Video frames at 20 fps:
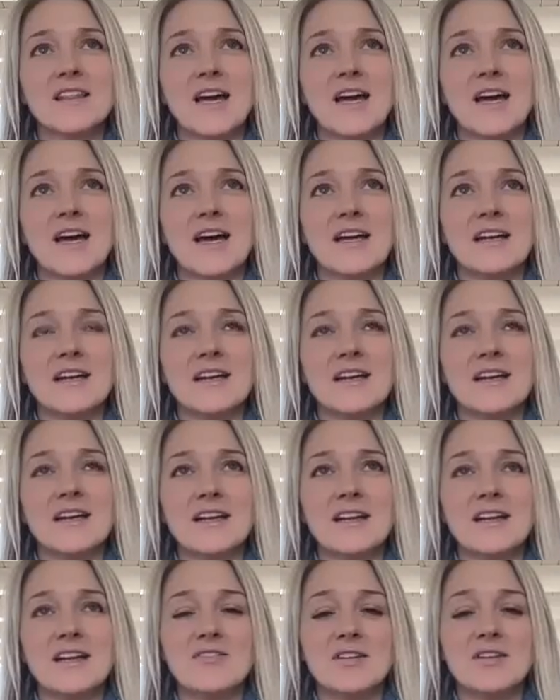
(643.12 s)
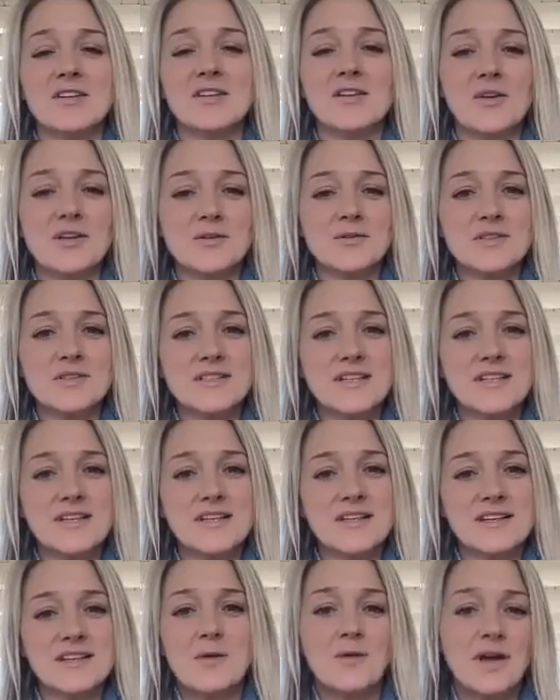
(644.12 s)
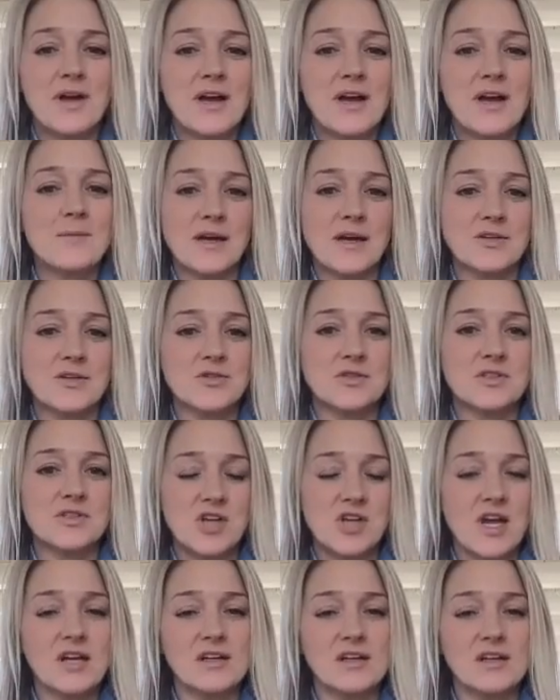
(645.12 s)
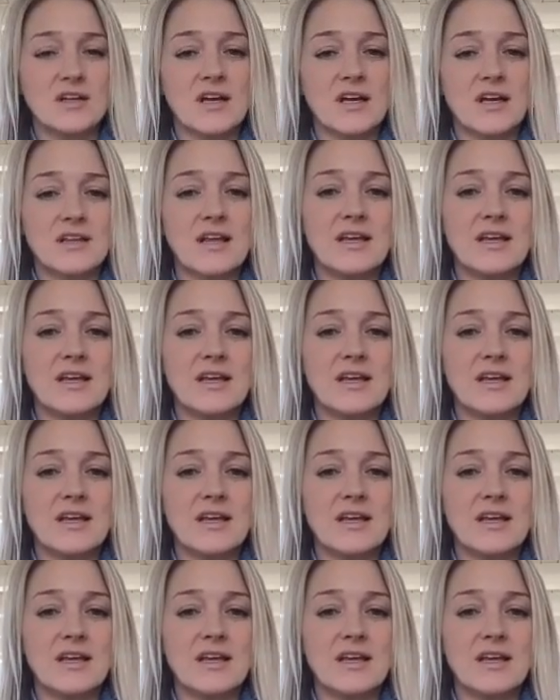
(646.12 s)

that even though I don't see it that way, I'm actually channeling.